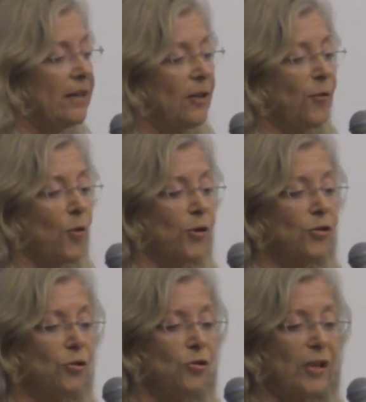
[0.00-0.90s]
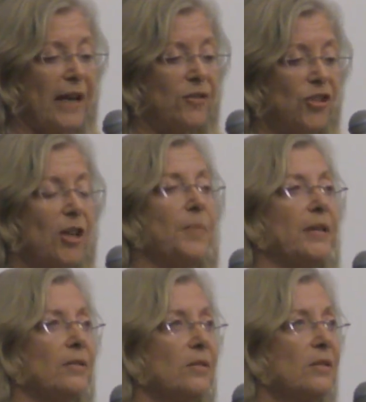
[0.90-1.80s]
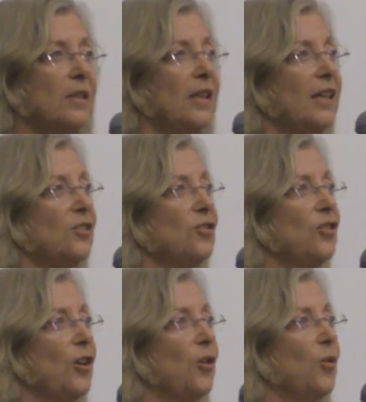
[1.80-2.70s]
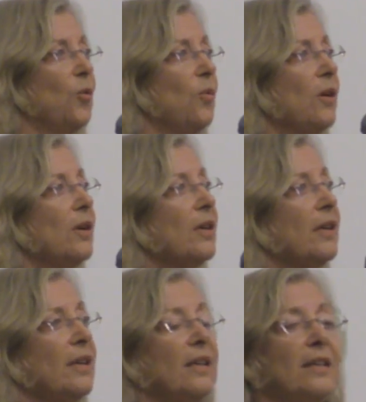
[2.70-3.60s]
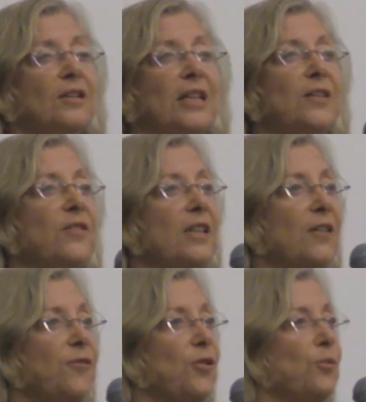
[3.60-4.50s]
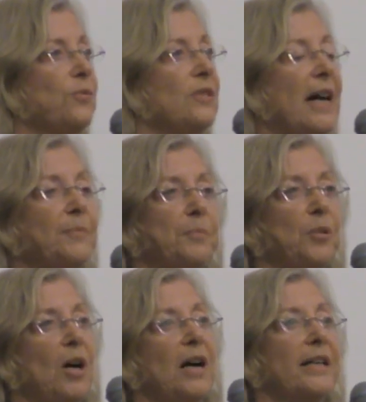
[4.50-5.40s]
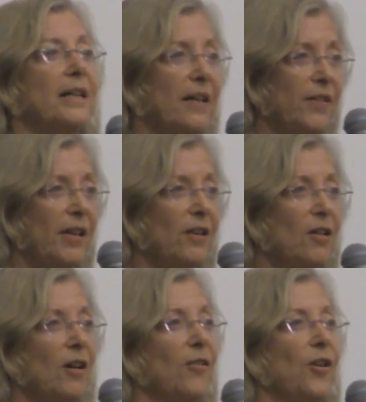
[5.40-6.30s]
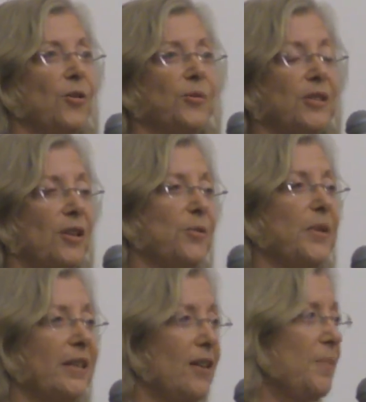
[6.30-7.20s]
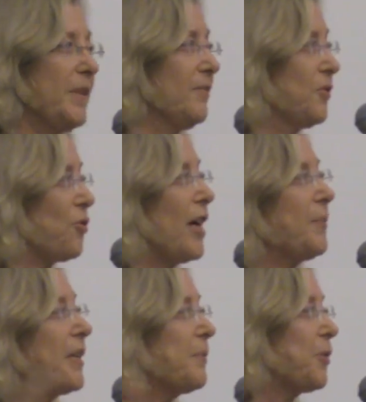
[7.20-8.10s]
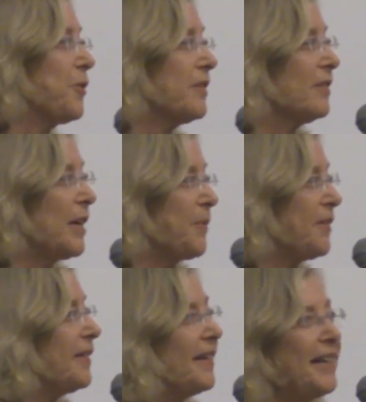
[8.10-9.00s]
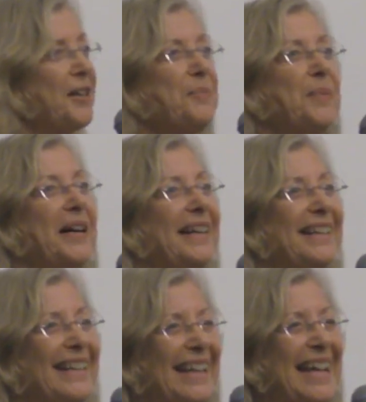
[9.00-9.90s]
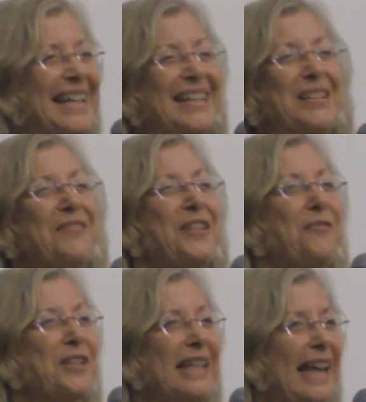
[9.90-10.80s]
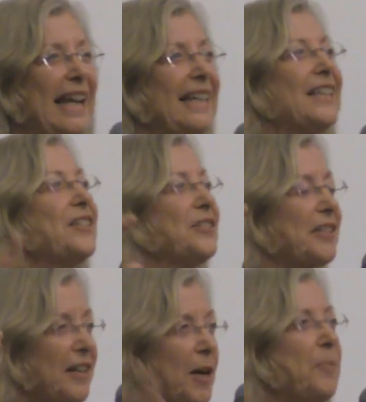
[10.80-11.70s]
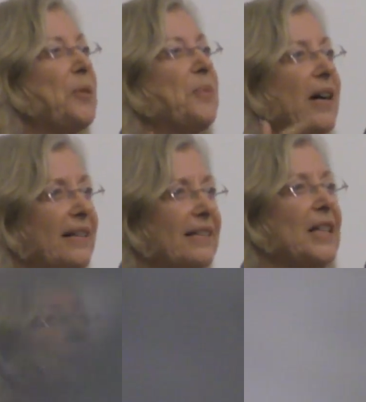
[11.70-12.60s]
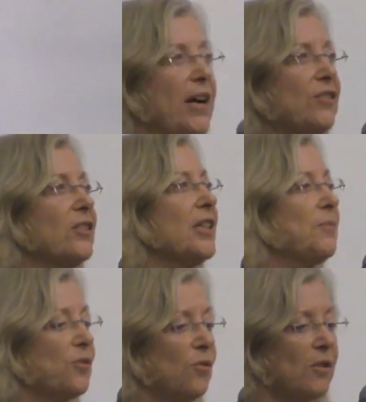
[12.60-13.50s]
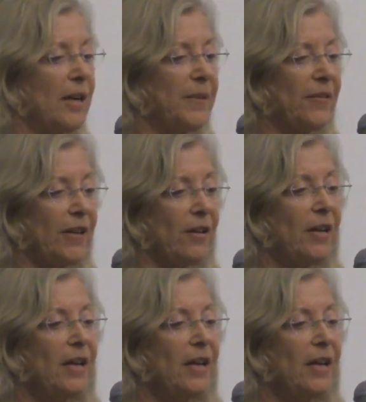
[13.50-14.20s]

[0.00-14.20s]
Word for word: of course, you should have share buttons. So you know, even if you're not blogging on there, although you know we can all be try to become a Chris Lemma, but even if we can't, you know, a couple of blogs keeps it fresh and keeps Google coming there.